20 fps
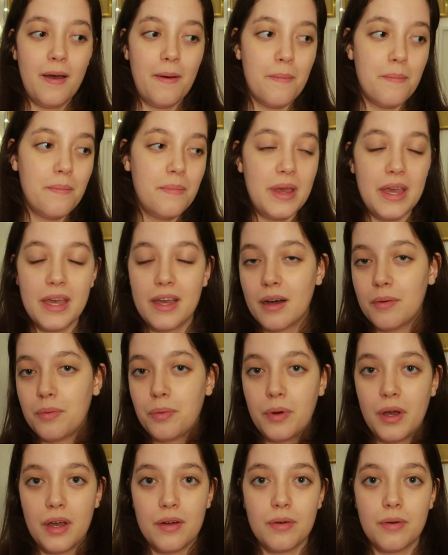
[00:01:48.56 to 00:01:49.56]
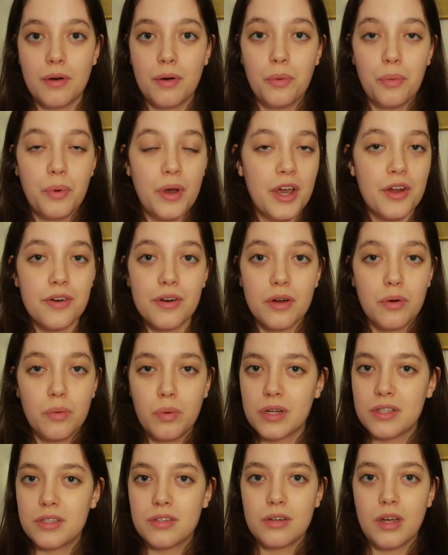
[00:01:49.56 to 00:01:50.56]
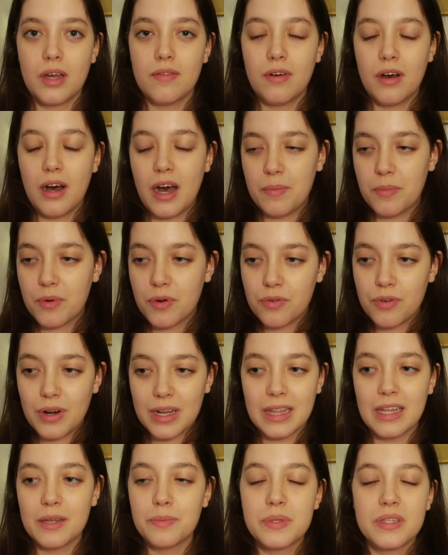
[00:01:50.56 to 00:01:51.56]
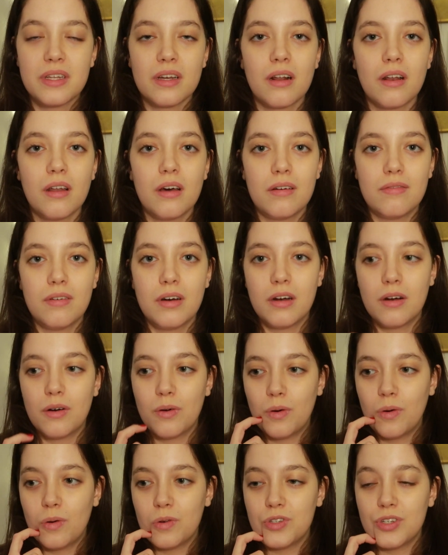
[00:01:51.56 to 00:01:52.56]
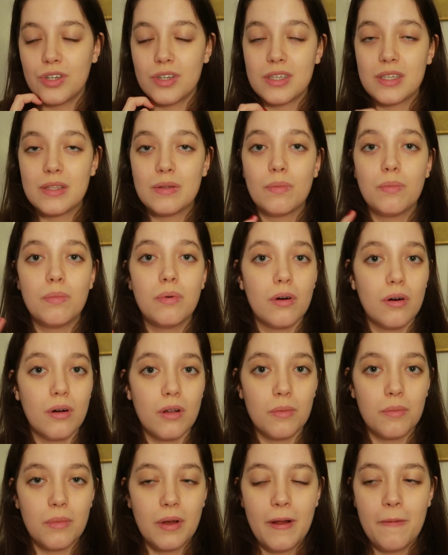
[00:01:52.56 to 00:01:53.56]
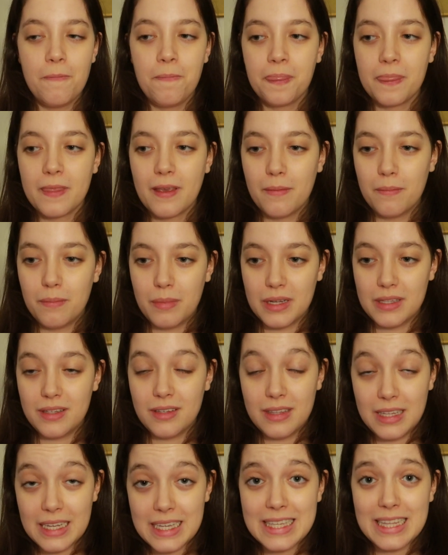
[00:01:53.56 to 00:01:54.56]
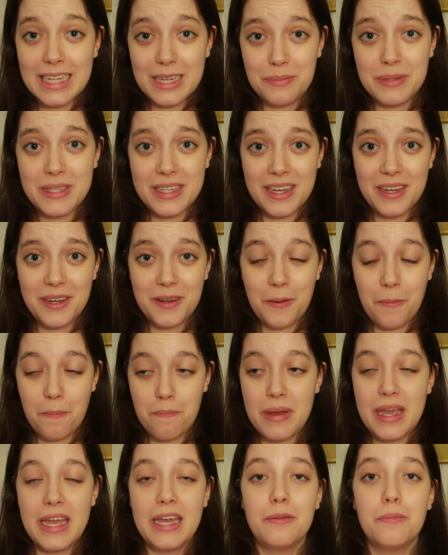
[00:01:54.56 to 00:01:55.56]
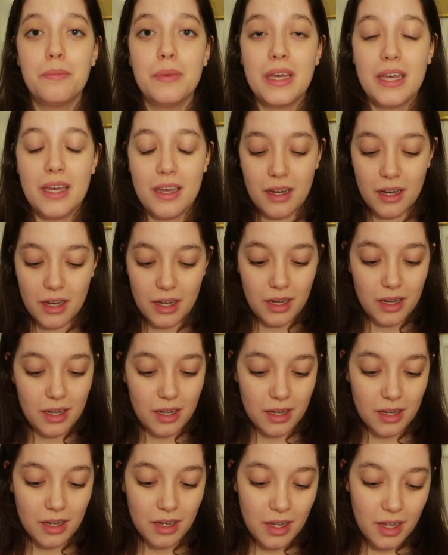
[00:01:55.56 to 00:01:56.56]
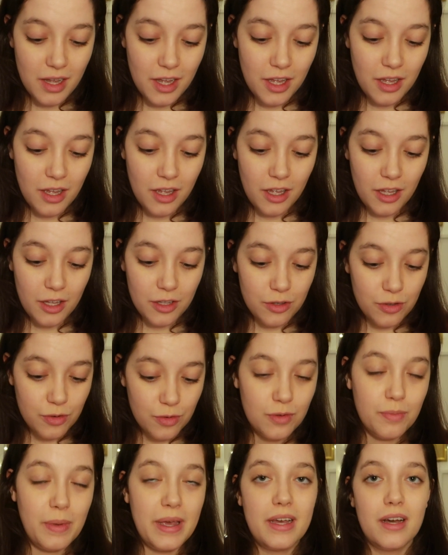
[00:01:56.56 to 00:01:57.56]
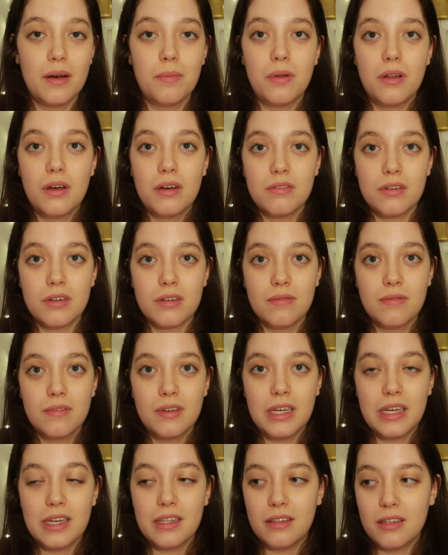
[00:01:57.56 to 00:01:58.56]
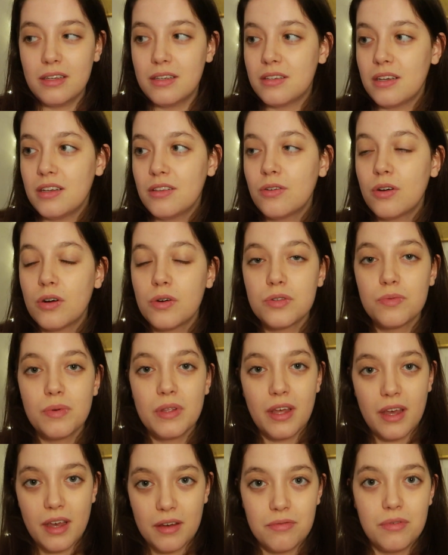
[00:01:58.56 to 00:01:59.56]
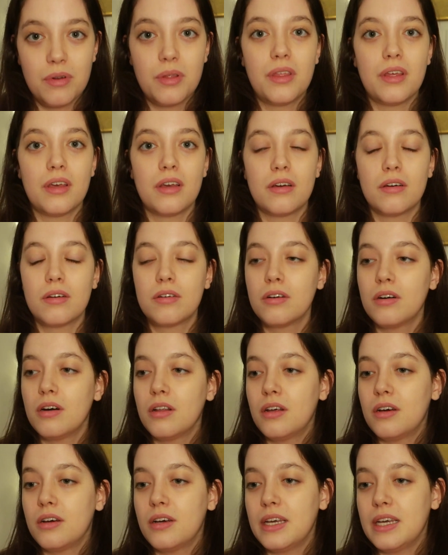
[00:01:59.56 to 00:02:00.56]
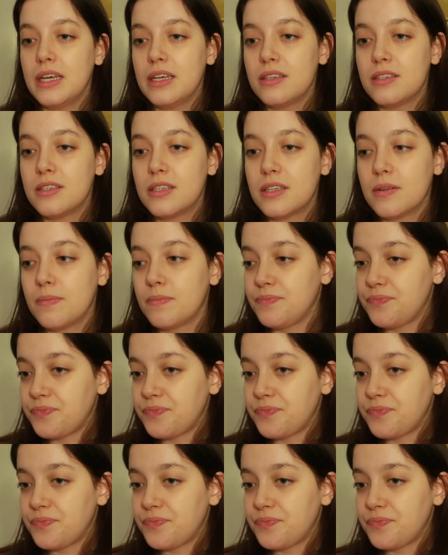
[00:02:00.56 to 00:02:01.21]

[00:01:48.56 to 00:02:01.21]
makeup wearer whatsoever. I'm a red lipstick lover or just balm, but this lipstick made me a nude makeup lover. It goes with everything. Color is